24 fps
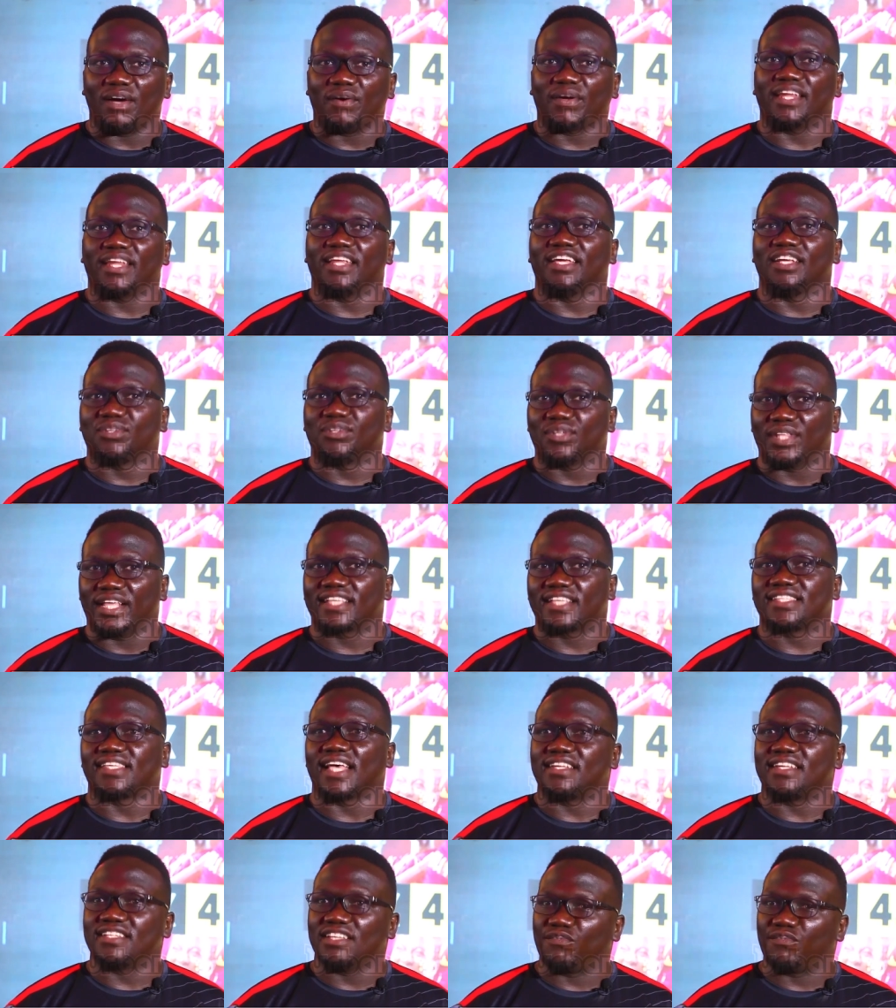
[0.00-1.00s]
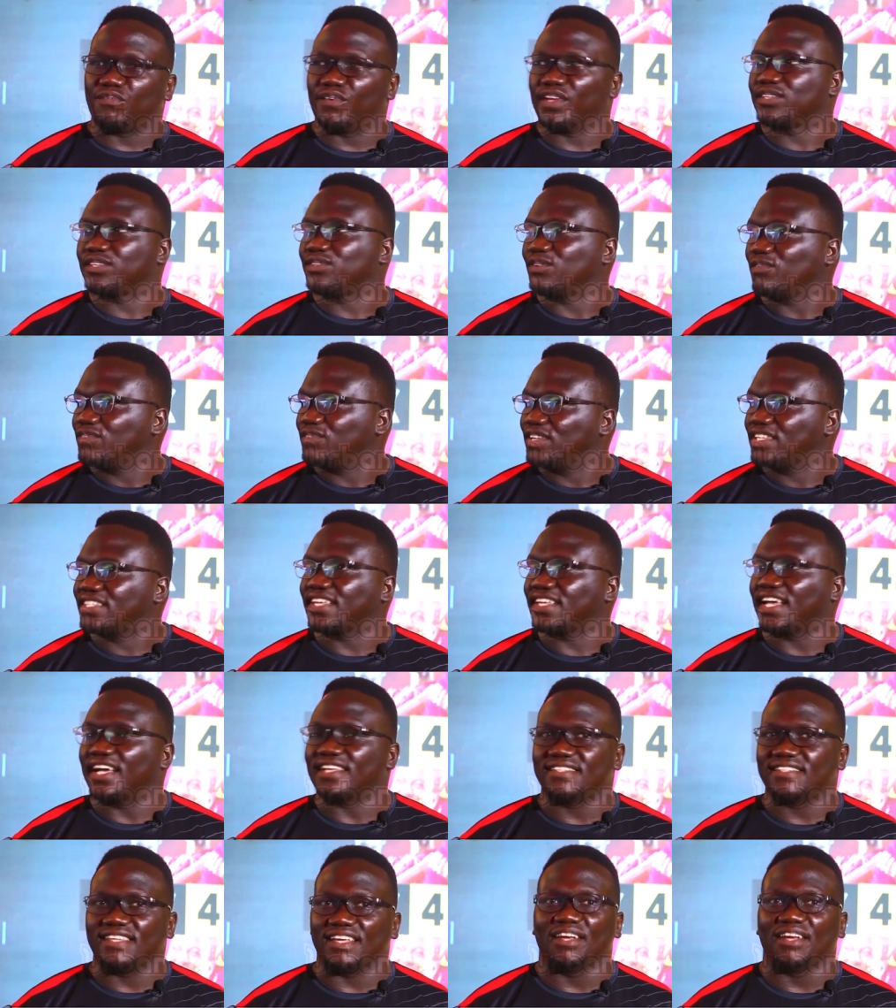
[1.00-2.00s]
now getting into the exciting phase of
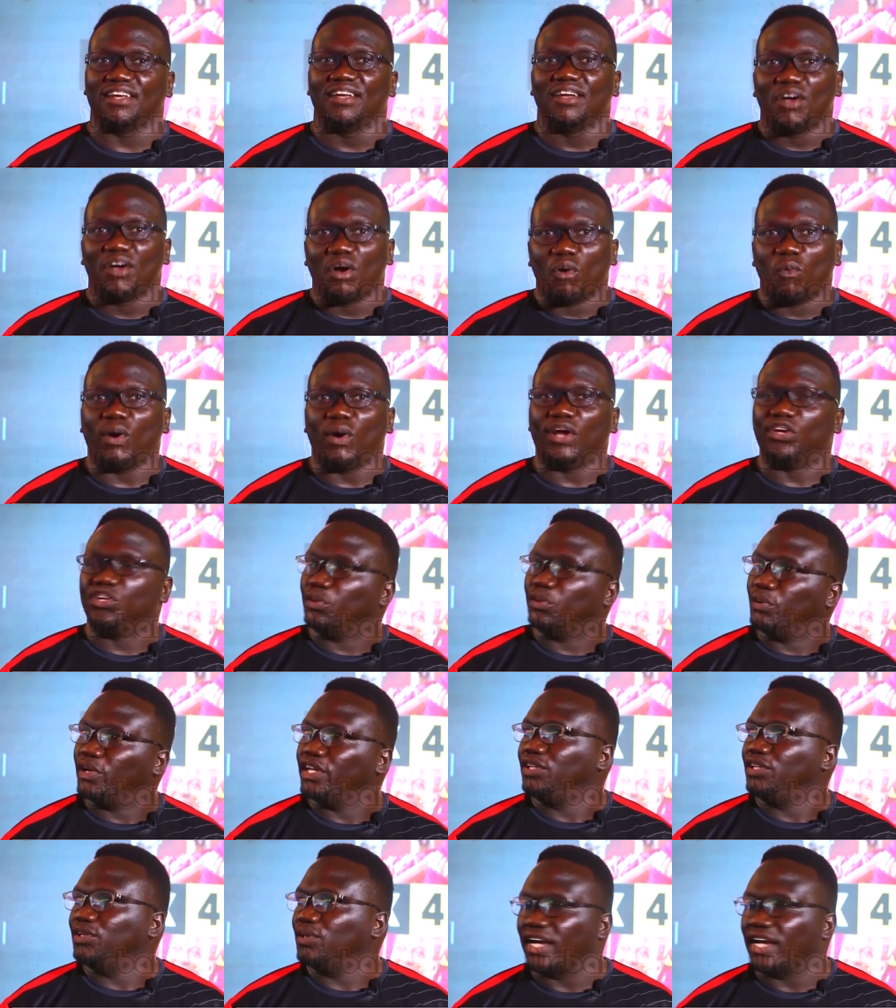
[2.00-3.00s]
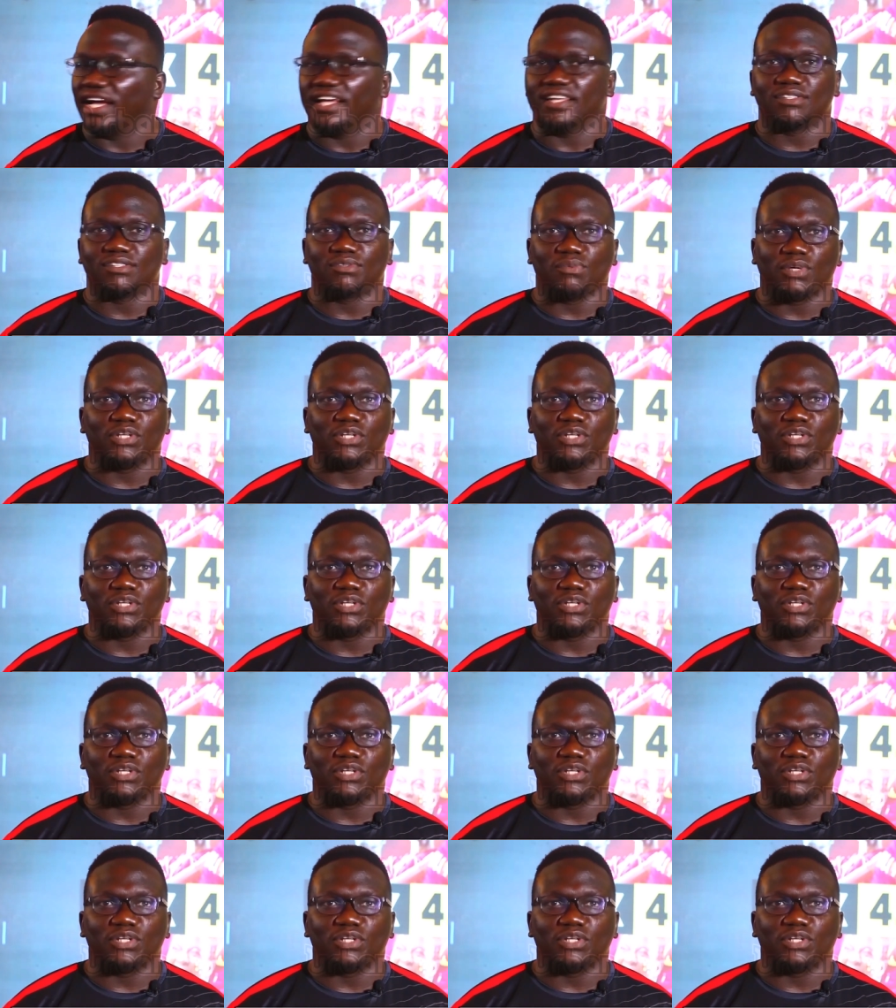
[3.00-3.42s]
discussing what do we do, guys?